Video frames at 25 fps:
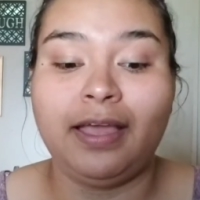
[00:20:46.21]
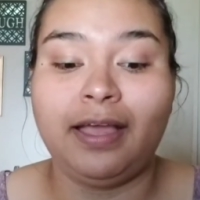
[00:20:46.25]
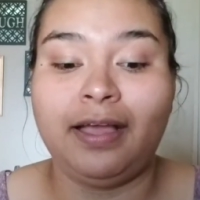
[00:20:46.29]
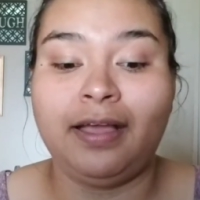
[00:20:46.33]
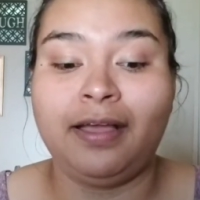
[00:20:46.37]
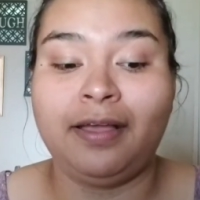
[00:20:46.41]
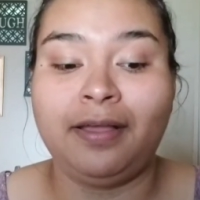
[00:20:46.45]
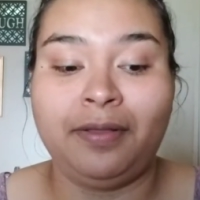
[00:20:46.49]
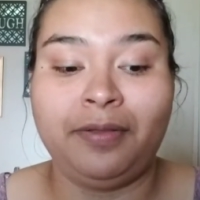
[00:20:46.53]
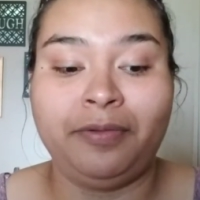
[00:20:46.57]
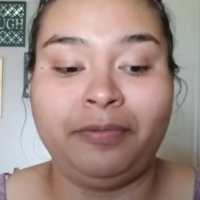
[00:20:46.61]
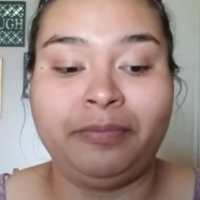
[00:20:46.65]

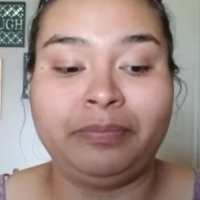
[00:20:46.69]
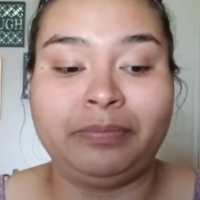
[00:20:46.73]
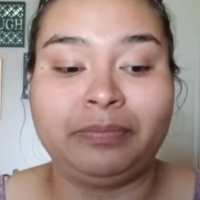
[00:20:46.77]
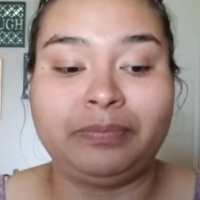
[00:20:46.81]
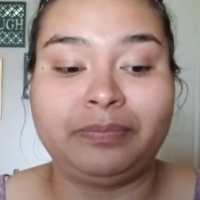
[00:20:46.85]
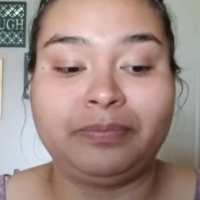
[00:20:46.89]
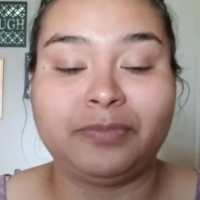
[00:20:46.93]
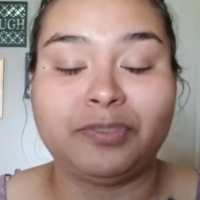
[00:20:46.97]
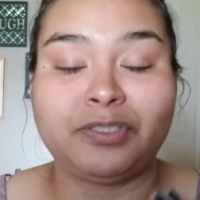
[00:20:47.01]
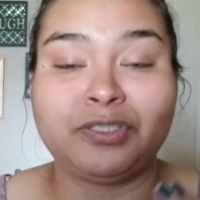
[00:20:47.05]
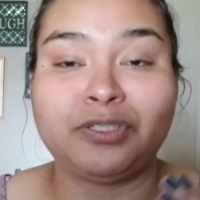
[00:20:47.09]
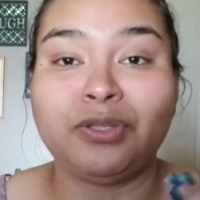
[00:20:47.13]

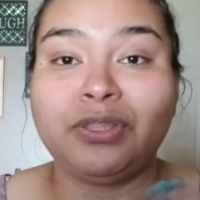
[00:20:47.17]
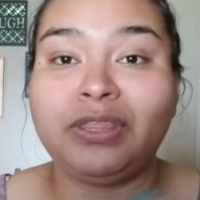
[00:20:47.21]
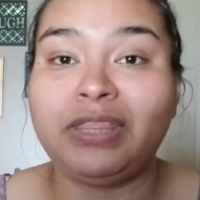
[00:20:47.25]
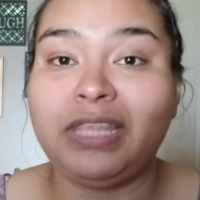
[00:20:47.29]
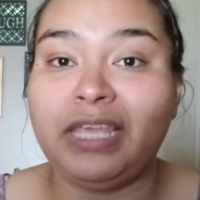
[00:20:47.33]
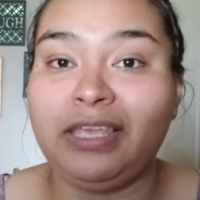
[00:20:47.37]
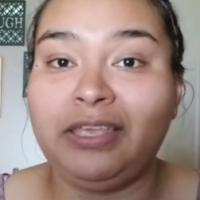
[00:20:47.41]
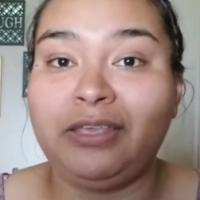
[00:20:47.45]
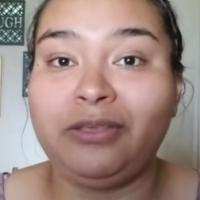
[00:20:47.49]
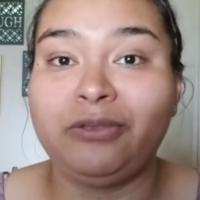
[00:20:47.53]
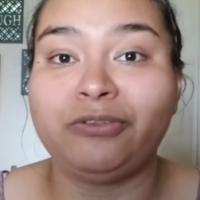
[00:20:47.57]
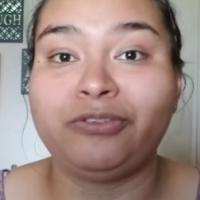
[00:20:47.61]
Um so
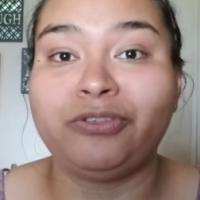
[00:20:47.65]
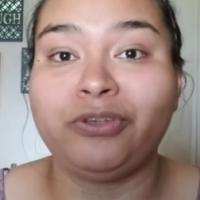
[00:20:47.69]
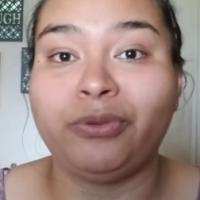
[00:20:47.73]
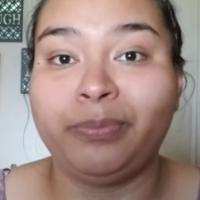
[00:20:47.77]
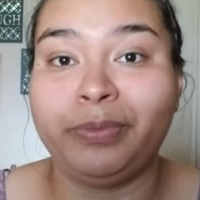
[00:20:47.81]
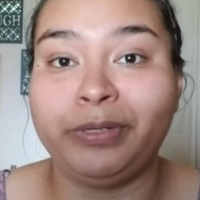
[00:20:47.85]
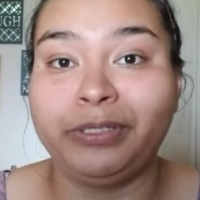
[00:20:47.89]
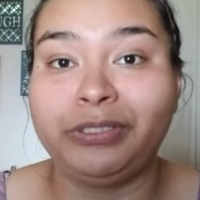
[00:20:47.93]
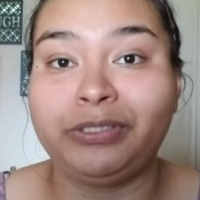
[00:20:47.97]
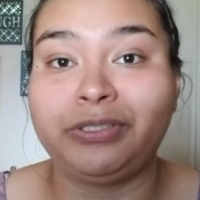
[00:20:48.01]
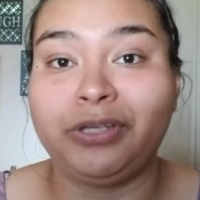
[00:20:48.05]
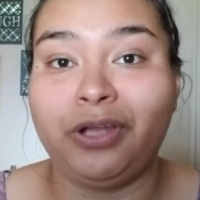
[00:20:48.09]
thank you so
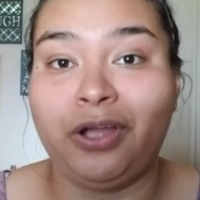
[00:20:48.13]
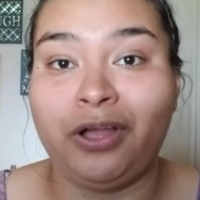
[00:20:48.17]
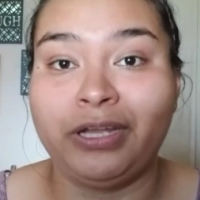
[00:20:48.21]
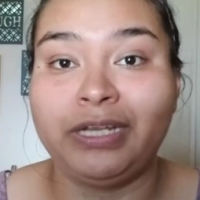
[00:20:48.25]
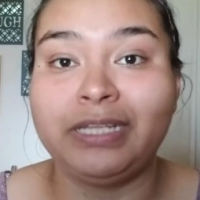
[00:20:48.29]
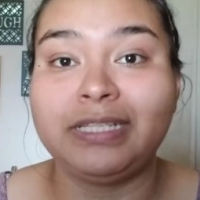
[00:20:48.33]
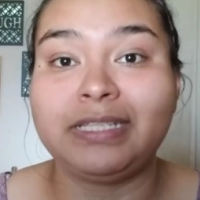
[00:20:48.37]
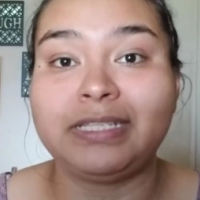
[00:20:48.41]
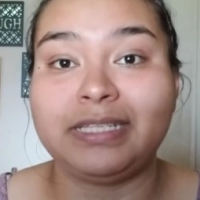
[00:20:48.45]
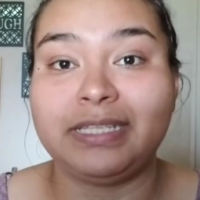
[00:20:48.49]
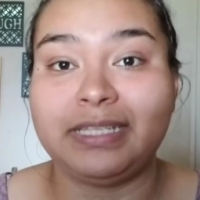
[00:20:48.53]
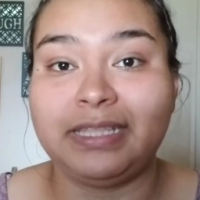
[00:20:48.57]
much,
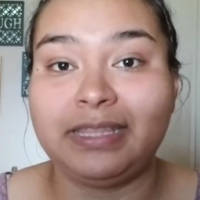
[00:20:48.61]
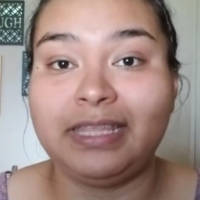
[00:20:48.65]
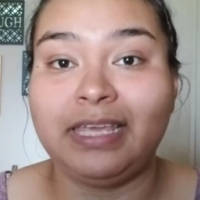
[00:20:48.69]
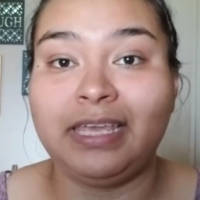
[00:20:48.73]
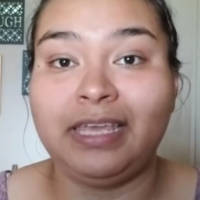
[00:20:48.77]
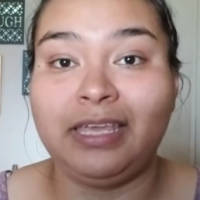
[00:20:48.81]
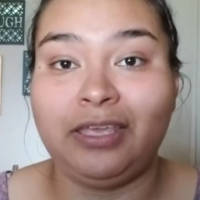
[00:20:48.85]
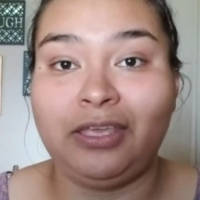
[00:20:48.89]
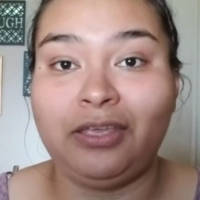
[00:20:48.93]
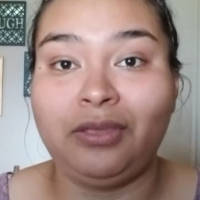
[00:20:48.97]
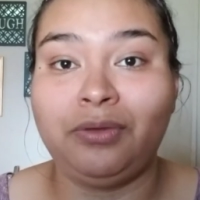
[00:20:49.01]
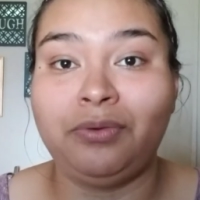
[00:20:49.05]
honestly.
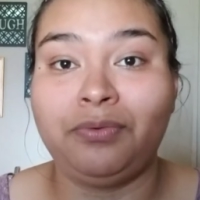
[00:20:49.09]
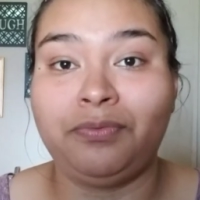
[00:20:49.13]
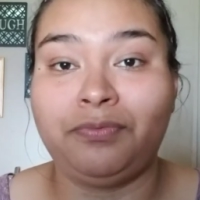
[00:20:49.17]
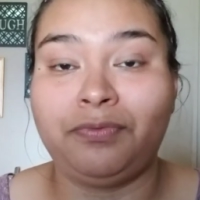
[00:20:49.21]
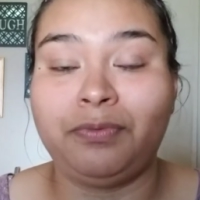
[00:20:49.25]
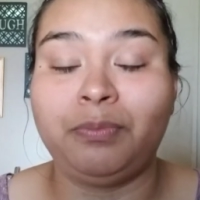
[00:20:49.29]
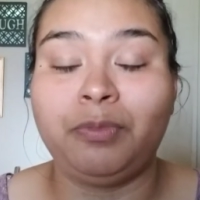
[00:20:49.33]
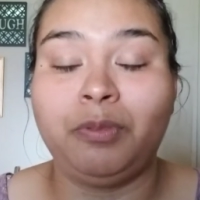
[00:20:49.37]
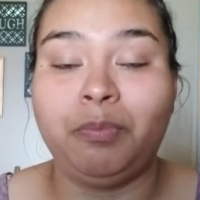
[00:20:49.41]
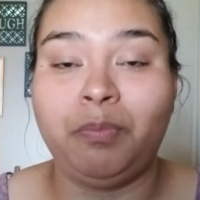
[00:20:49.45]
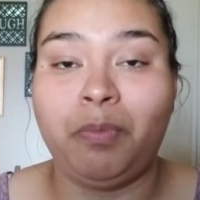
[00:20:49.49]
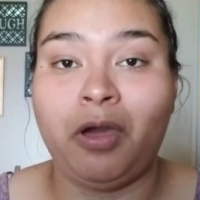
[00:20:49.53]
Thank you
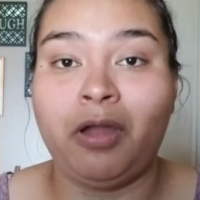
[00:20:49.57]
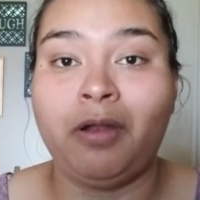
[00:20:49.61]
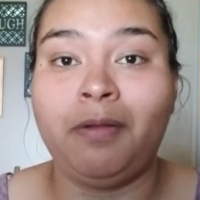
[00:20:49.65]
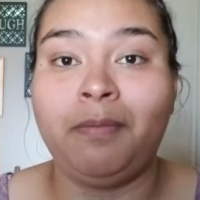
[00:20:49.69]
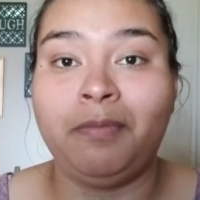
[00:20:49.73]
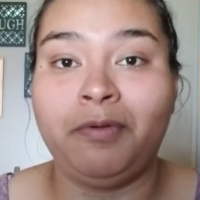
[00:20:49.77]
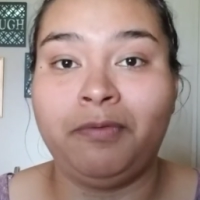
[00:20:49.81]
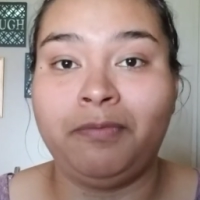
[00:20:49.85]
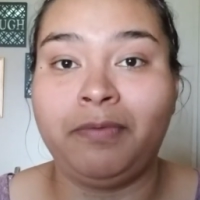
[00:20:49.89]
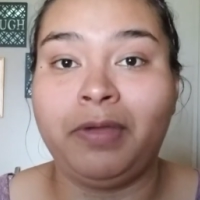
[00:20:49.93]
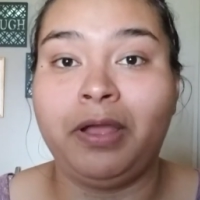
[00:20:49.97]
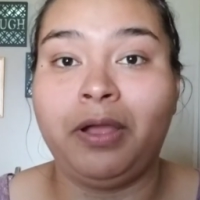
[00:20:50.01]
from the
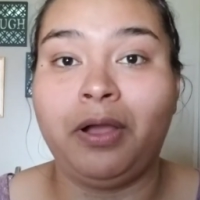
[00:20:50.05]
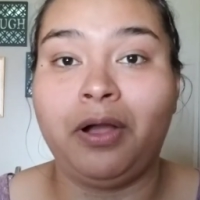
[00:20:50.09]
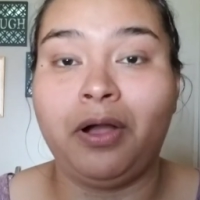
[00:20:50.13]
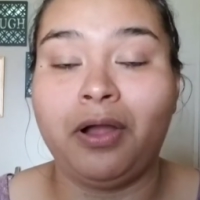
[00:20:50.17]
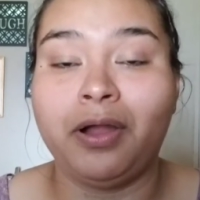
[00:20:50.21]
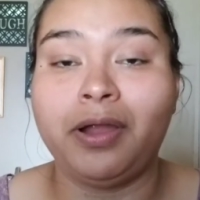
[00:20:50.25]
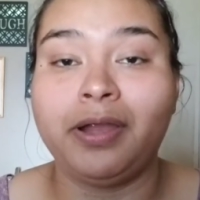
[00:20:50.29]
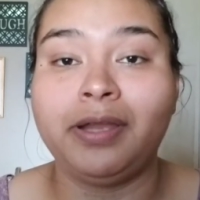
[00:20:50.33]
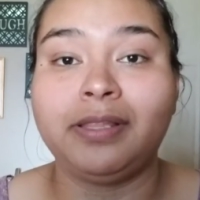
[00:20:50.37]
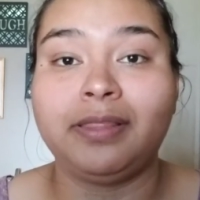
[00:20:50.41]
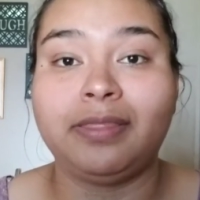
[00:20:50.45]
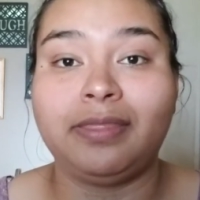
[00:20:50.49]
bottom of my
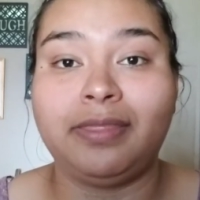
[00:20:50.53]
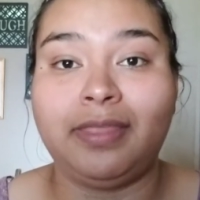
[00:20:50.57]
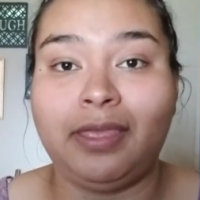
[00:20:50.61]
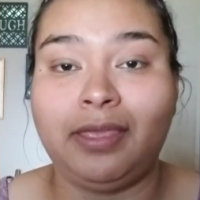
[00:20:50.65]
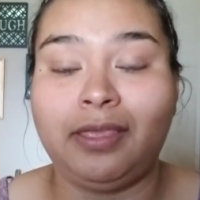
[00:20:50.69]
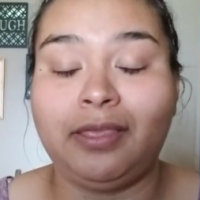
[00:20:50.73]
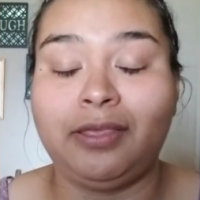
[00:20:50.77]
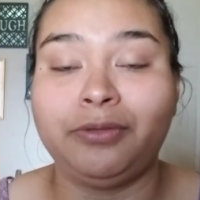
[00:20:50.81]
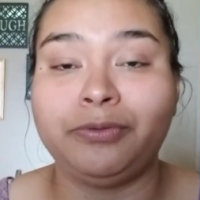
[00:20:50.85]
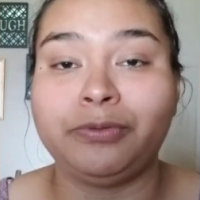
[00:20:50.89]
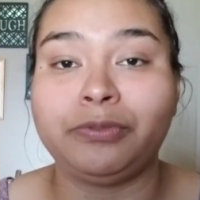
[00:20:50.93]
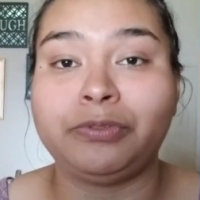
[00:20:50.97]
heart.
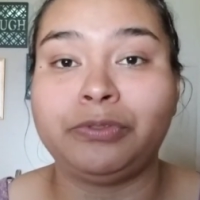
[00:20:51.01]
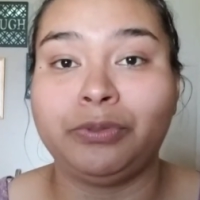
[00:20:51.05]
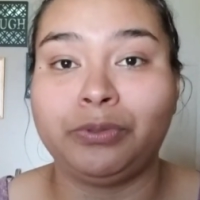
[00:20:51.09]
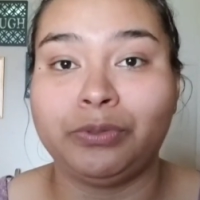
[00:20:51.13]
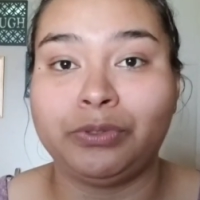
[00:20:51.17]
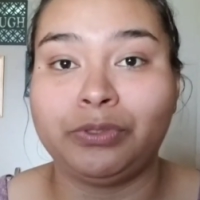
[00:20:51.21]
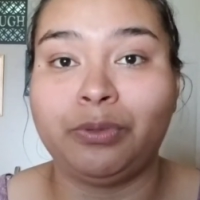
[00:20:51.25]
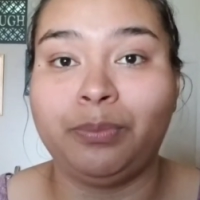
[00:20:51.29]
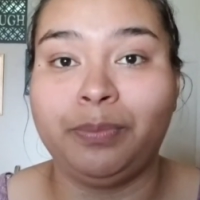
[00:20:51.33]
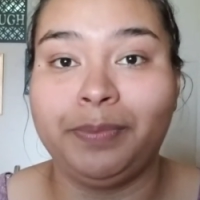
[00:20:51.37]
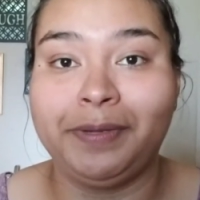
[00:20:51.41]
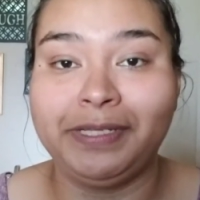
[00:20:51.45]
Thank you so
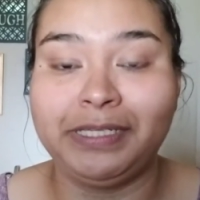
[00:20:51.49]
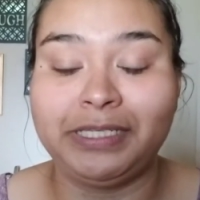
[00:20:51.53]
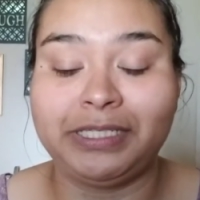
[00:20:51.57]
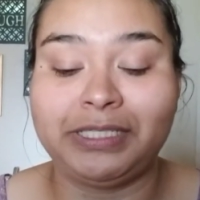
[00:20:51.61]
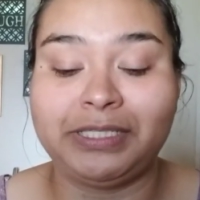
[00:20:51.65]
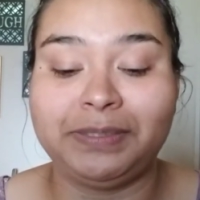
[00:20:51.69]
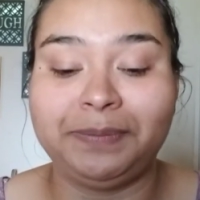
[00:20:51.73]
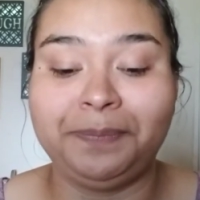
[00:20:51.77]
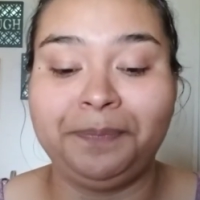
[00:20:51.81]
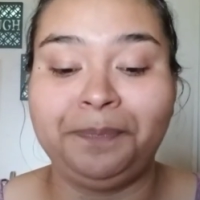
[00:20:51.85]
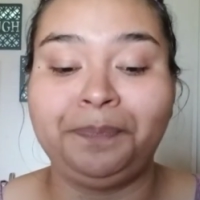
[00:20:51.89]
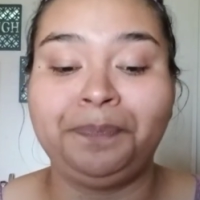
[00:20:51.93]
so
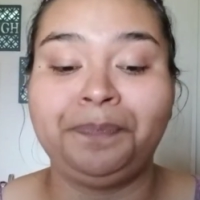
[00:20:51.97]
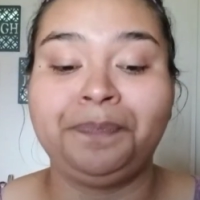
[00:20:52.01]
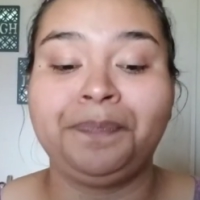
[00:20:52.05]
much.